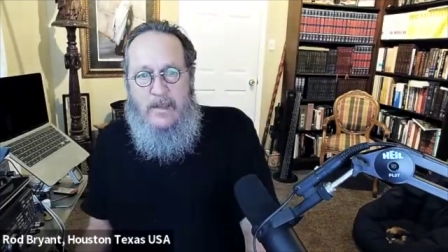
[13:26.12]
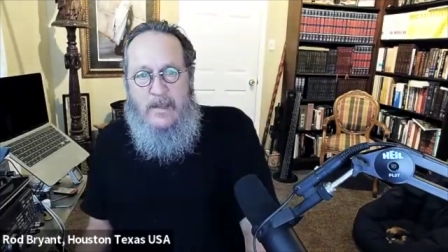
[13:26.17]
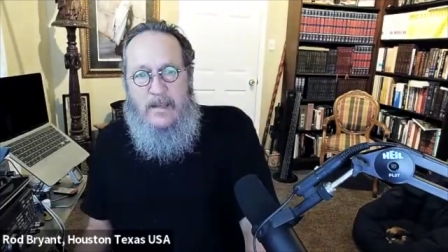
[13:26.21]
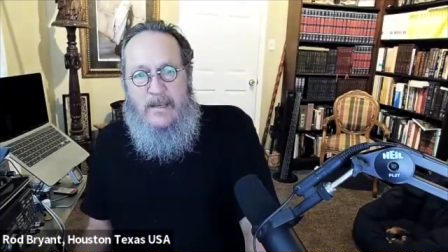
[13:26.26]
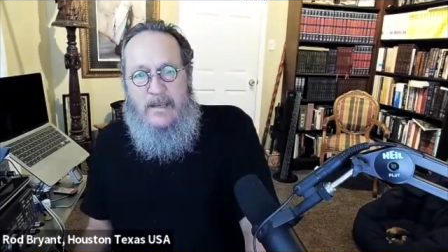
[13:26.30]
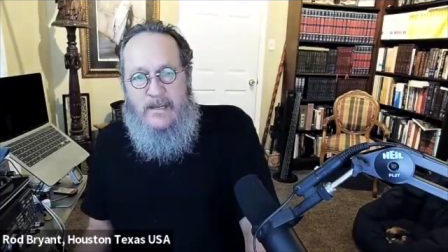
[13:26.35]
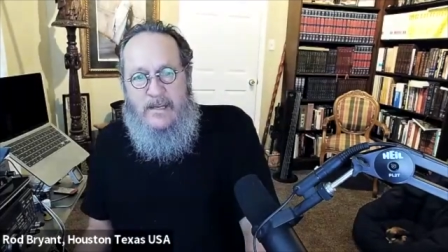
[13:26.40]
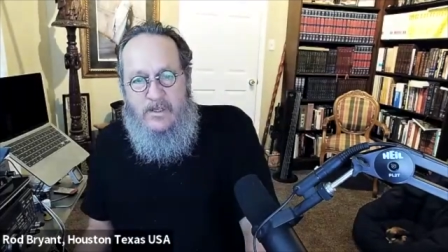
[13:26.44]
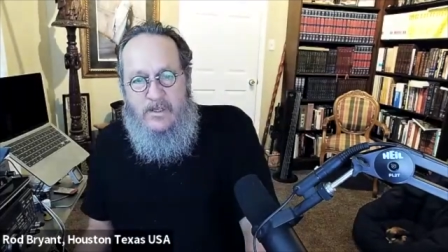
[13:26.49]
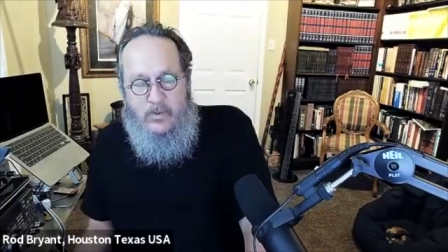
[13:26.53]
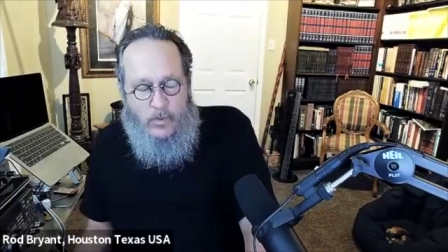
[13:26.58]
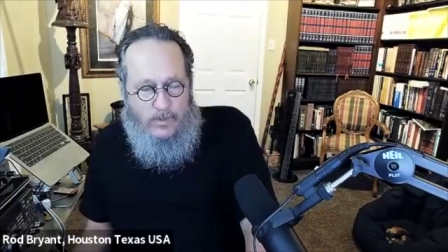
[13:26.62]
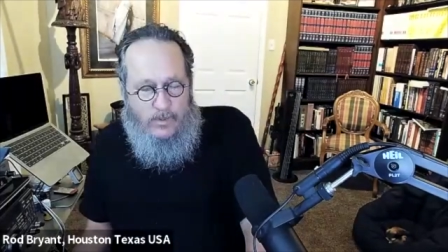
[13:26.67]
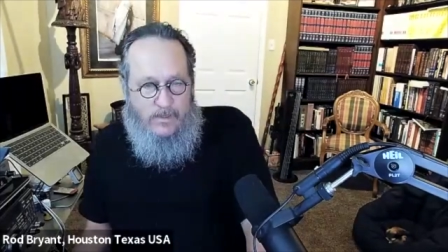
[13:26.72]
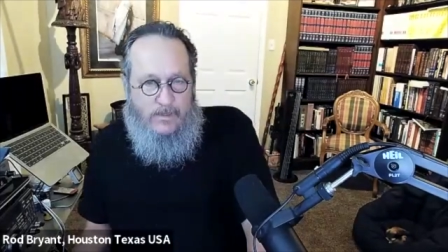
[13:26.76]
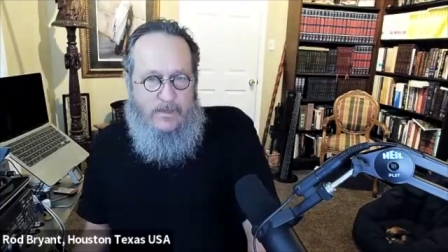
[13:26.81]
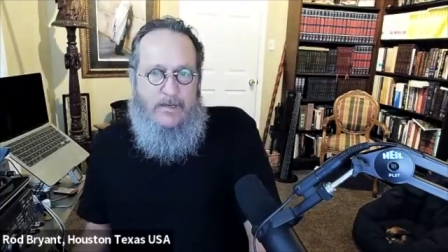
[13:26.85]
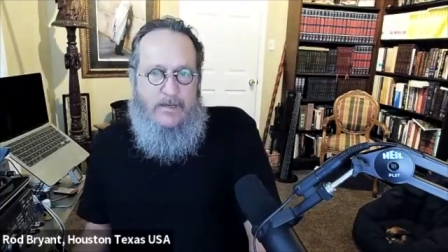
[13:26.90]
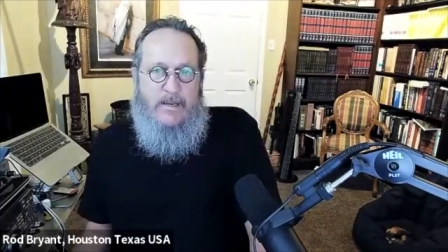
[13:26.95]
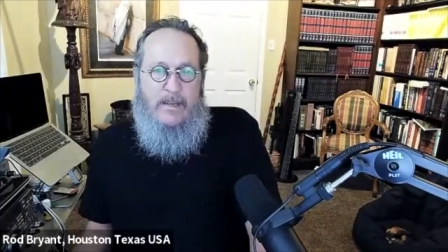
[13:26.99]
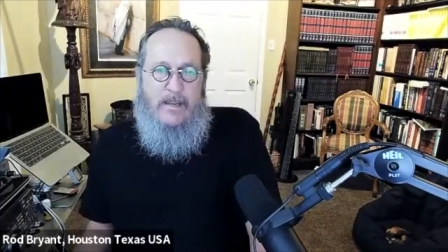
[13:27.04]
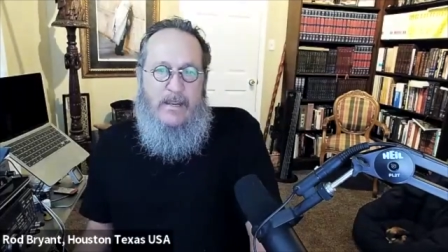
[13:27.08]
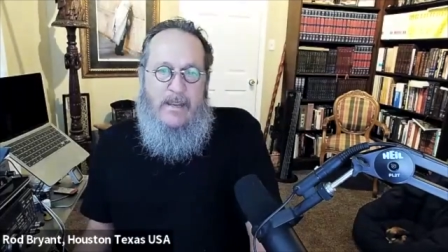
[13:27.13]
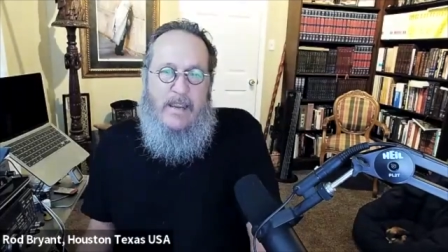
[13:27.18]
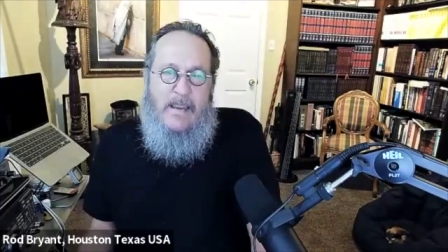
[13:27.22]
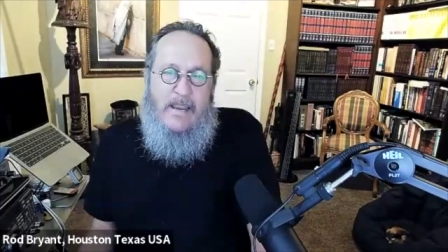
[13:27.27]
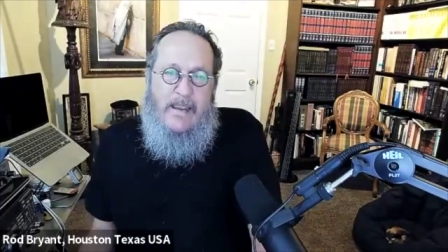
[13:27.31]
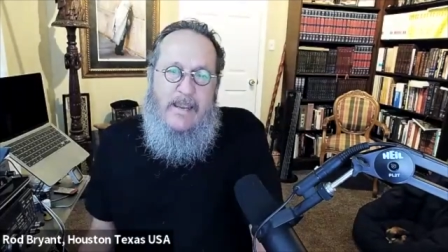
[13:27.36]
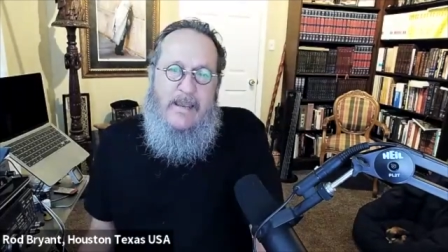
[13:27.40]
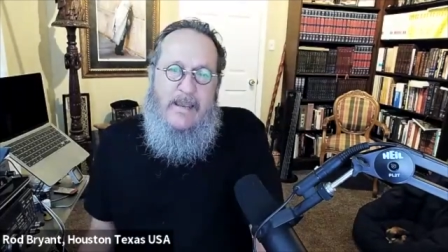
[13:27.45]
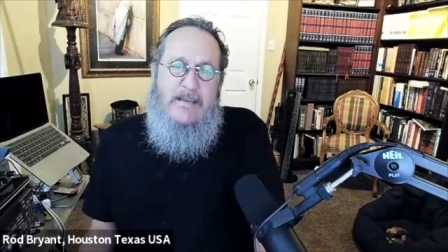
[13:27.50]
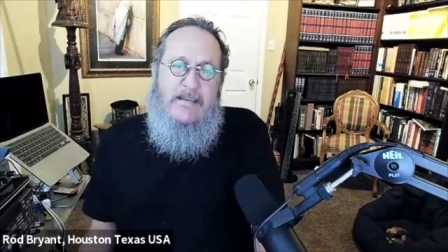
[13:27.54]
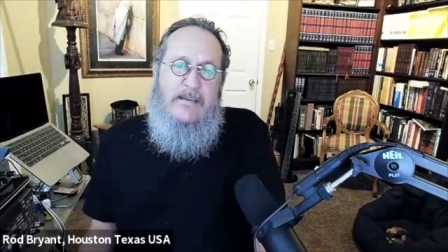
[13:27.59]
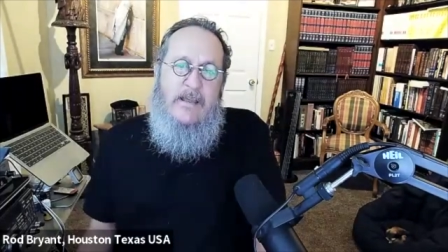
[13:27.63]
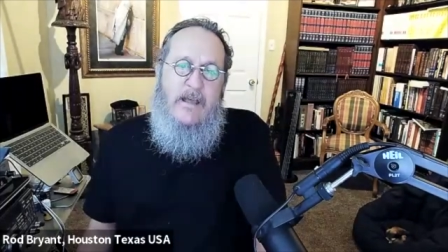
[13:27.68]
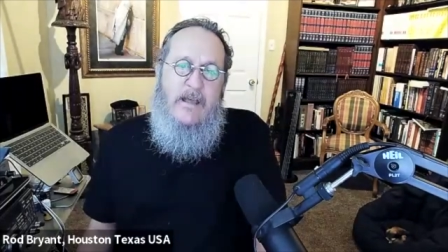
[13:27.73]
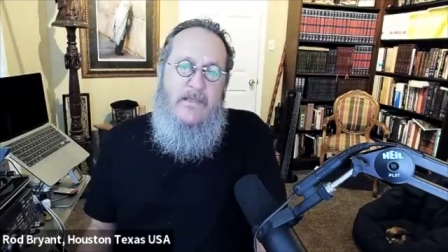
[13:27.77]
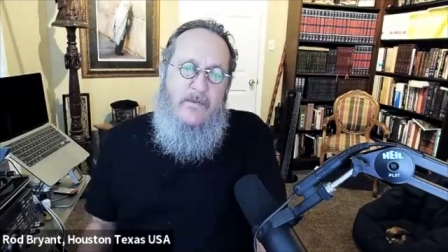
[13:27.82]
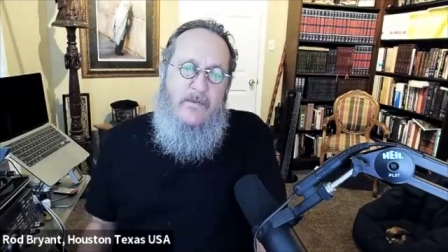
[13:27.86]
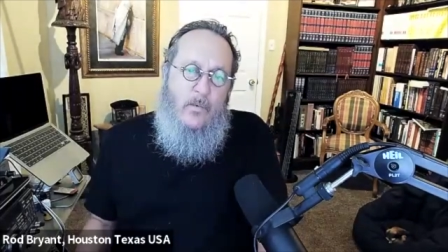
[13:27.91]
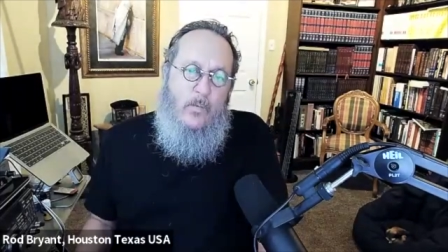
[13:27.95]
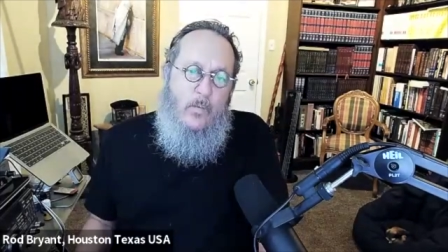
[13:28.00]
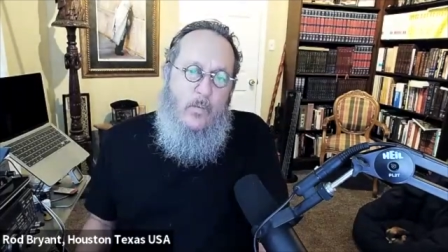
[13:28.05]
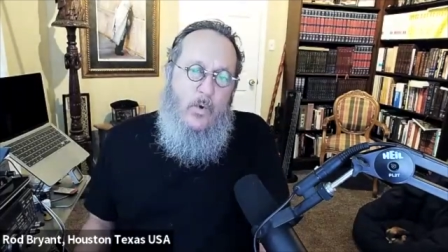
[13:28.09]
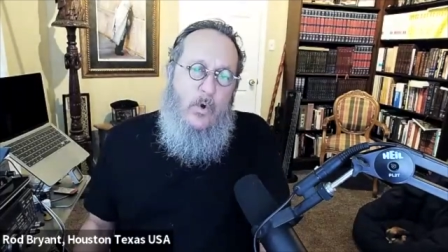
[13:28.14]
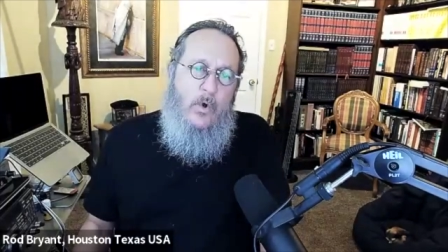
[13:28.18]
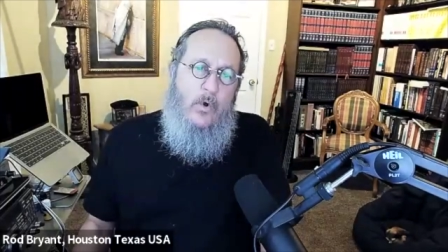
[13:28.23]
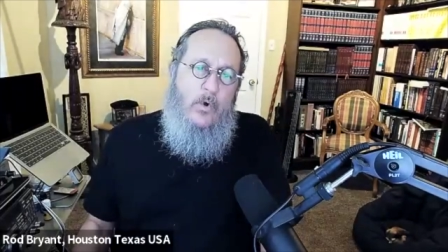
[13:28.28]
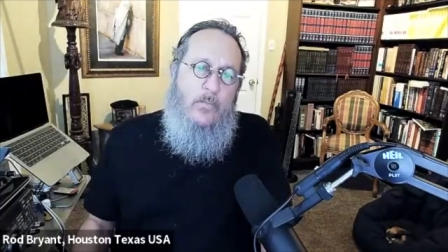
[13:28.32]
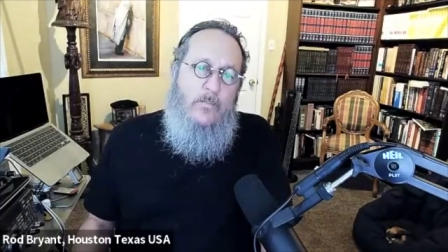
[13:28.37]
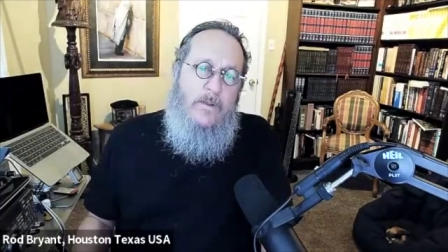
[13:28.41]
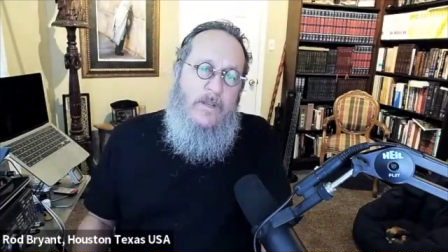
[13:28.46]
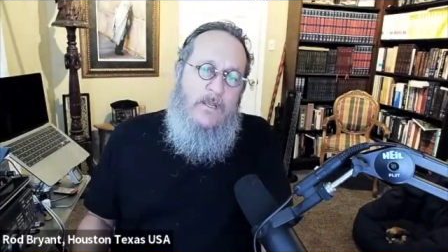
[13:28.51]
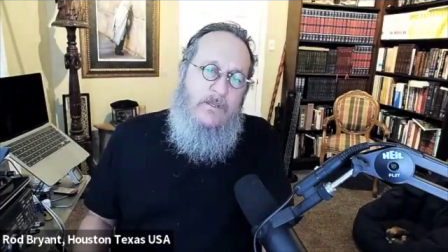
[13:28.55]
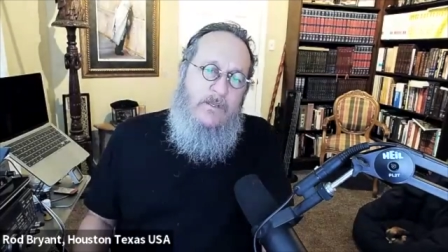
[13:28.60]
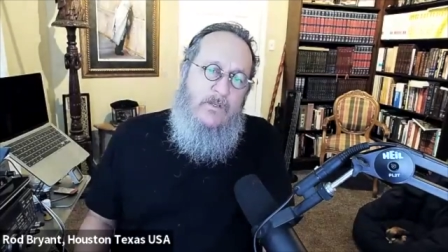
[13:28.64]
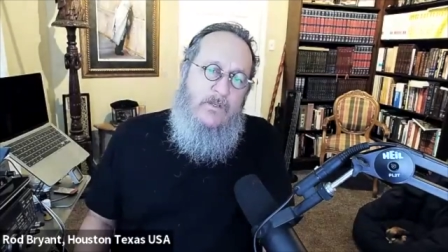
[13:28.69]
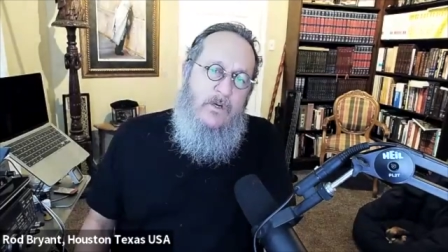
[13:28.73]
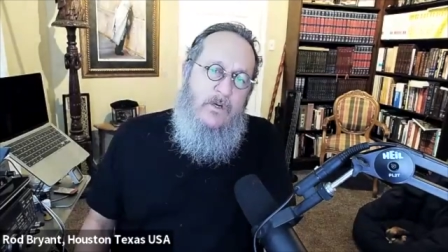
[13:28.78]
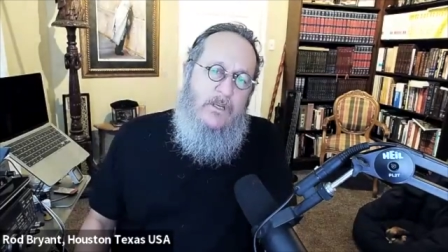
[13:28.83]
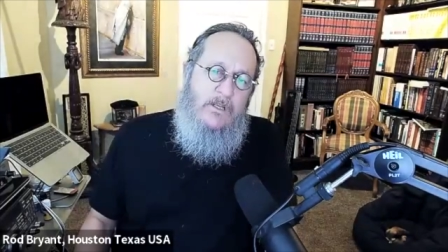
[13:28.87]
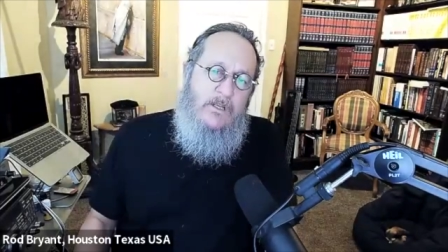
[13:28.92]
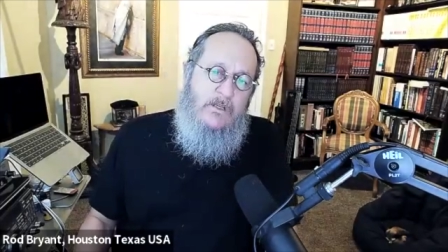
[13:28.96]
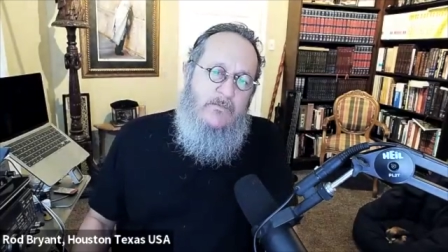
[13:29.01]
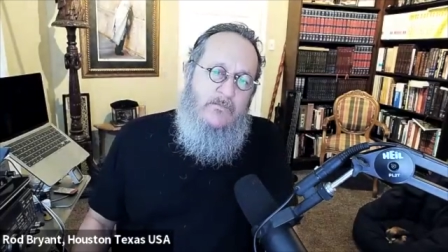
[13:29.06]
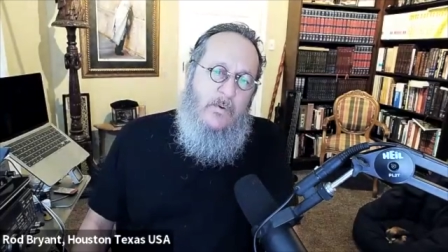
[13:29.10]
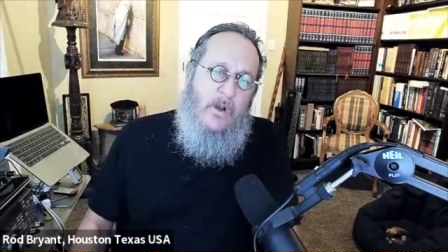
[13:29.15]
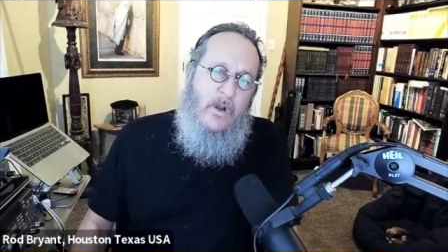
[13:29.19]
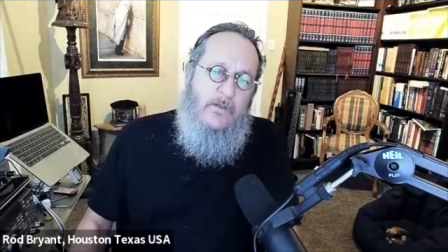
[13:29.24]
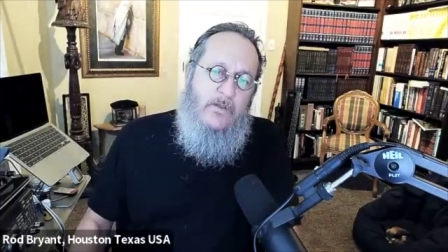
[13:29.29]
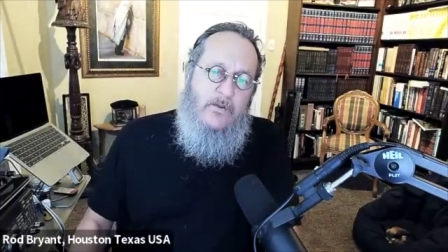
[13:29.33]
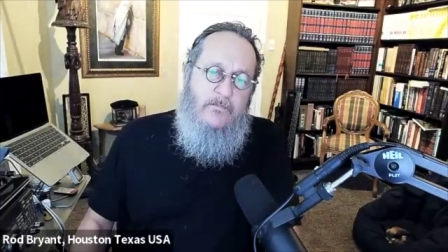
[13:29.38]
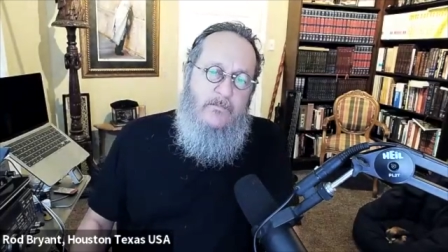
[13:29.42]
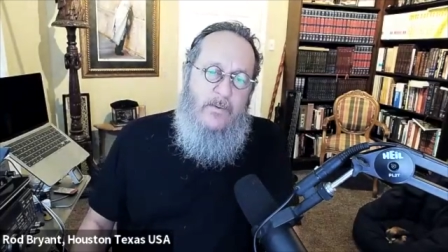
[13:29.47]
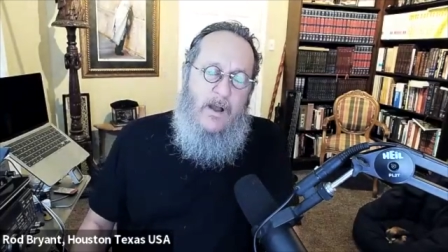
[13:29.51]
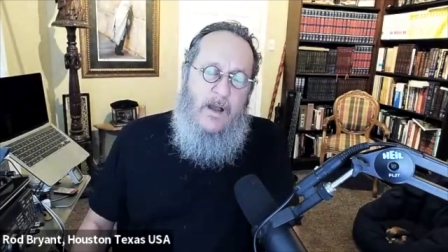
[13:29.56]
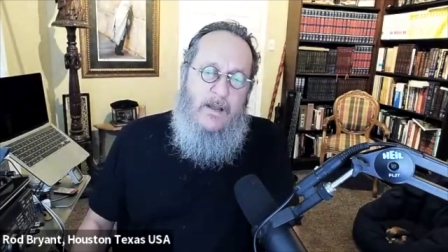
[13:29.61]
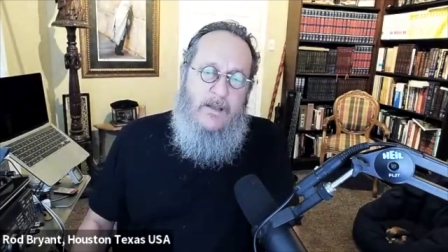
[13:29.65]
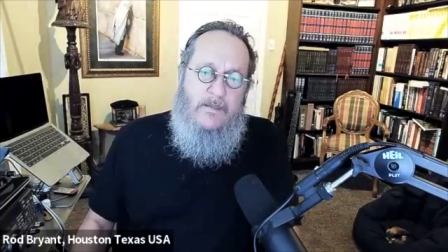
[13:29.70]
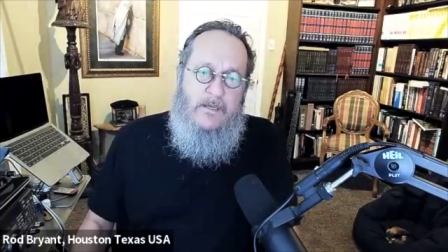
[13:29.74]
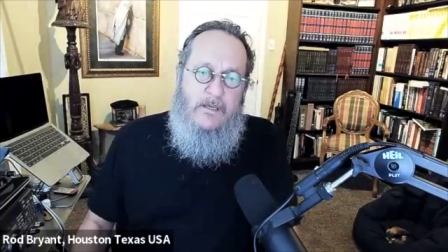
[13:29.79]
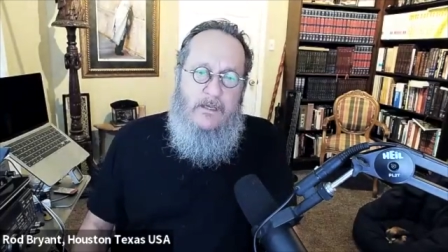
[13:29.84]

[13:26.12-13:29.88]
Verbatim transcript: It is written, In the womb he took his brother by the